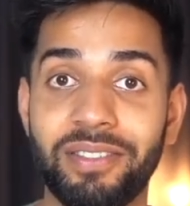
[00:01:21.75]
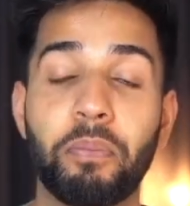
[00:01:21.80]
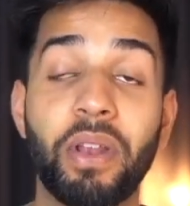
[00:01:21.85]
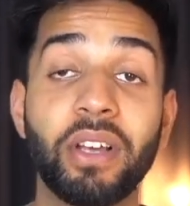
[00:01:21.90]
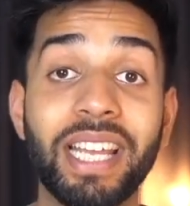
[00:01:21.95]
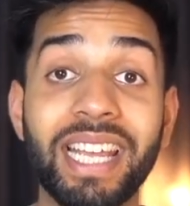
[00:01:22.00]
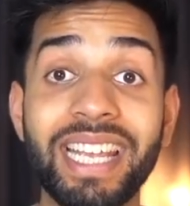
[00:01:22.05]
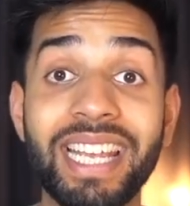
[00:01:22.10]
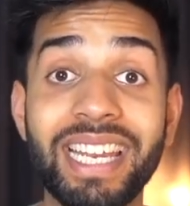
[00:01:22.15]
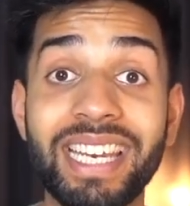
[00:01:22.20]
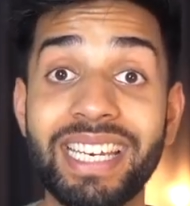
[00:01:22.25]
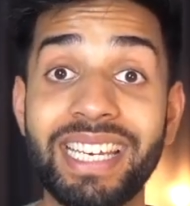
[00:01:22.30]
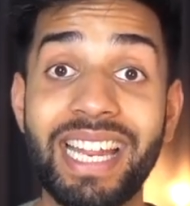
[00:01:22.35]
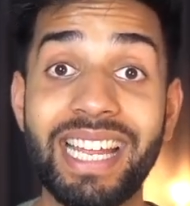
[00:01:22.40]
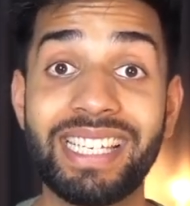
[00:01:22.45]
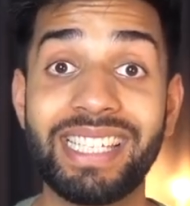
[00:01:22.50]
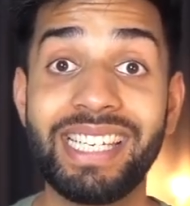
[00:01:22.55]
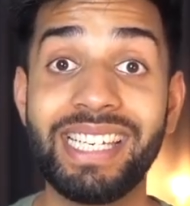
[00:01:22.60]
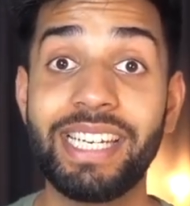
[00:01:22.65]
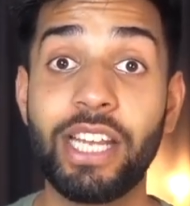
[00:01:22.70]
Plugging in an
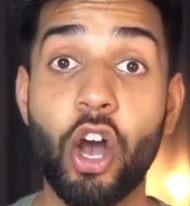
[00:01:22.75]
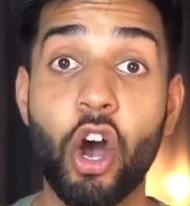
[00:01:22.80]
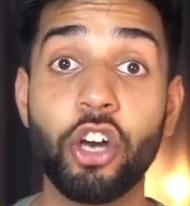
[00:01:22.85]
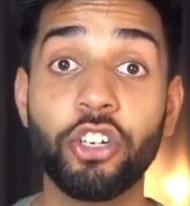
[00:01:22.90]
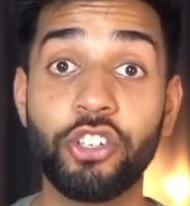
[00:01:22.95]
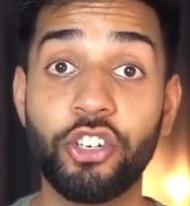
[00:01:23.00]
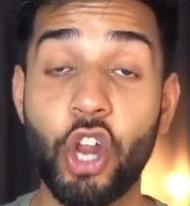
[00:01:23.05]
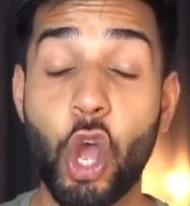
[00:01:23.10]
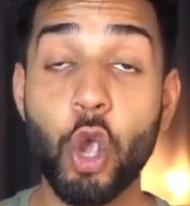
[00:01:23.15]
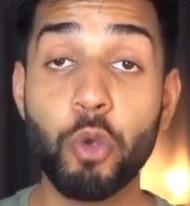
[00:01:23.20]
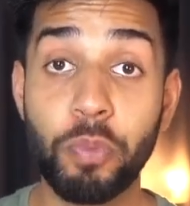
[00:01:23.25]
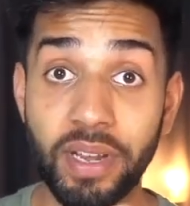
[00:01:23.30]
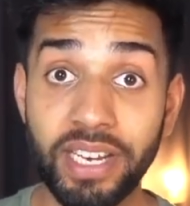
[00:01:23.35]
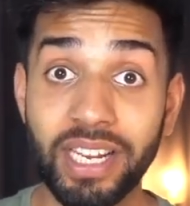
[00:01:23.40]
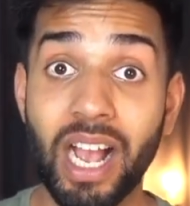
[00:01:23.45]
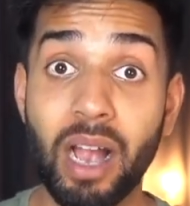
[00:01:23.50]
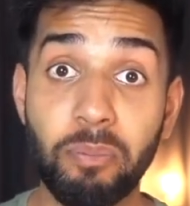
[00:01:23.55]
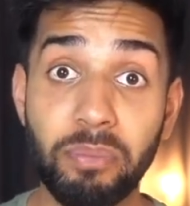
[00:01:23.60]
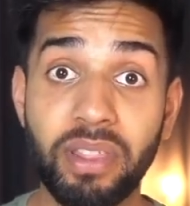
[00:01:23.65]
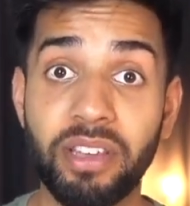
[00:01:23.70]
SD card and
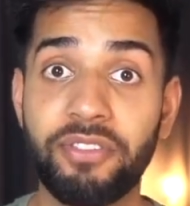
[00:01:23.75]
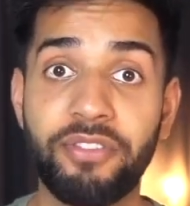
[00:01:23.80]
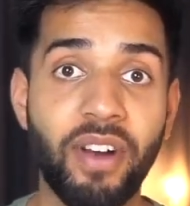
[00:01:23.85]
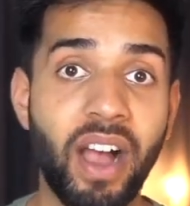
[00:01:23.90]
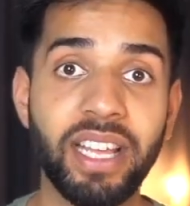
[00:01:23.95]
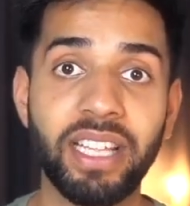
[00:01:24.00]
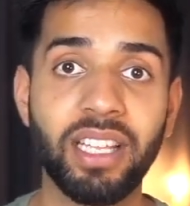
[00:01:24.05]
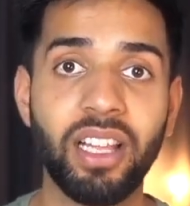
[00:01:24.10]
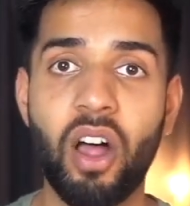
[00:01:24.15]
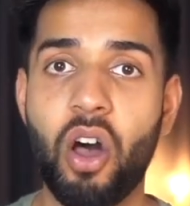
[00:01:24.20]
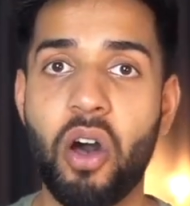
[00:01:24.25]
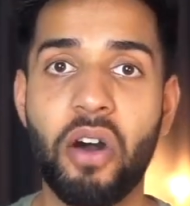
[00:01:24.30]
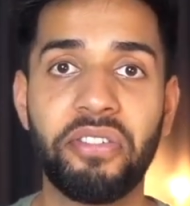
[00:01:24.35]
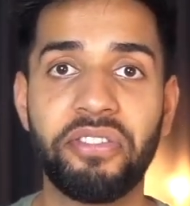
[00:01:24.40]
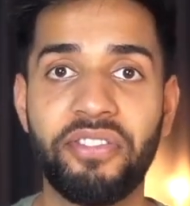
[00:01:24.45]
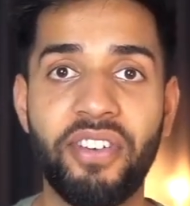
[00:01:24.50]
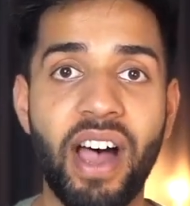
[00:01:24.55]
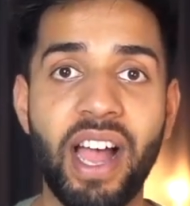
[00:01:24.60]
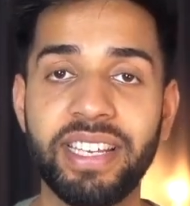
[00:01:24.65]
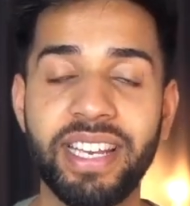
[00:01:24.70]
opening up the file are
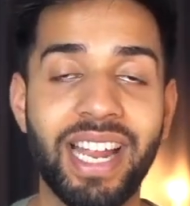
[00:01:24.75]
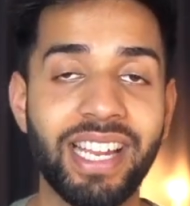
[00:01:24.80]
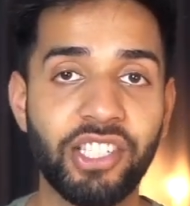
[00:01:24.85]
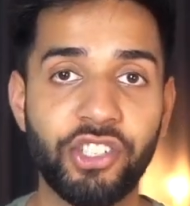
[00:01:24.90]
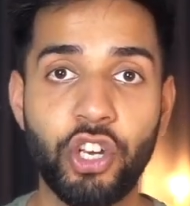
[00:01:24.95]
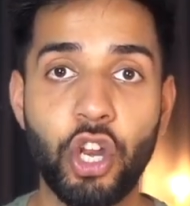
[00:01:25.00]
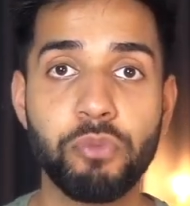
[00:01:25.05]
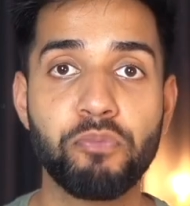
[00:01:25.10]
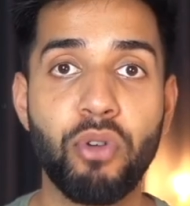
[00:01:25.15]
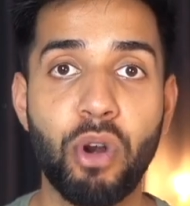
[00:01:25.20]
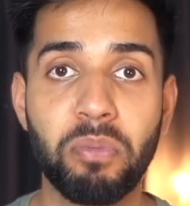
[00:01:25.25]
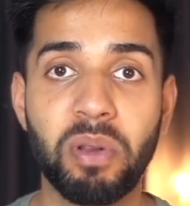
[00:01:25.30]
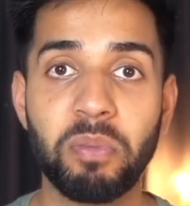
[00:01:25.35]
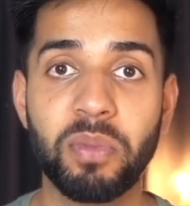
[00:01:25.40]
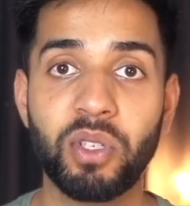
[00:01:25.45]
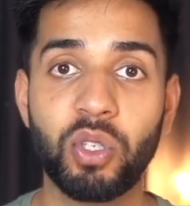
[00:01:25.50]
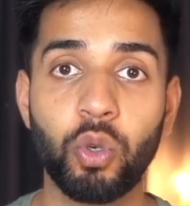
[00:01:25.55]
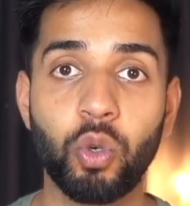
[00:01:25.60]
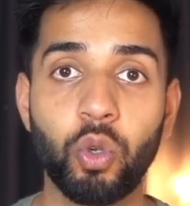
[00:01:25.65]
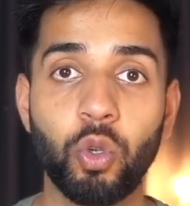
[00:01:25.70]
fine, that's no problem
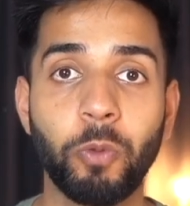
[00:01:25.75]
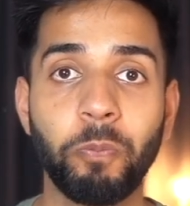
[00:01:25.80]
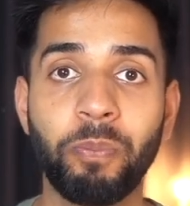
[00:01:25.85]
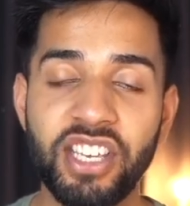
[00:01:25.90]
at all.